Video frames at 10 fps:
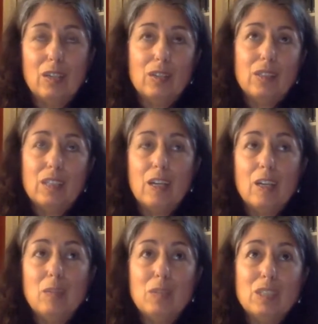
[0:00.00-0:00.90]

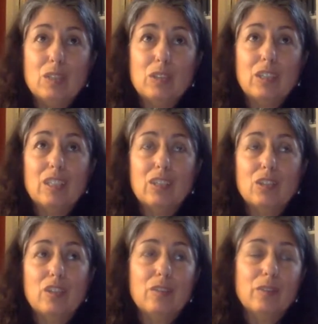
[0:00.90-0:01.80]
economies in a
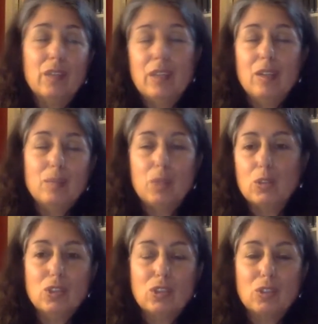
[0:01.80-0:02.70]
sort of
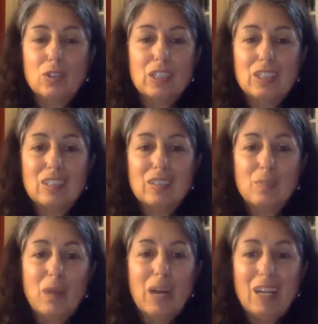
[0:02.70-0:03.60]
post-tourist
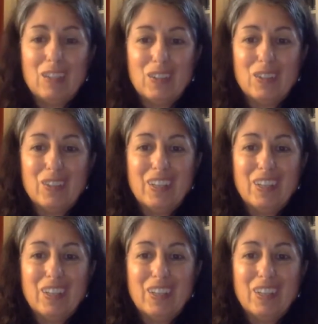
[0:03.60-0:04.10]
model,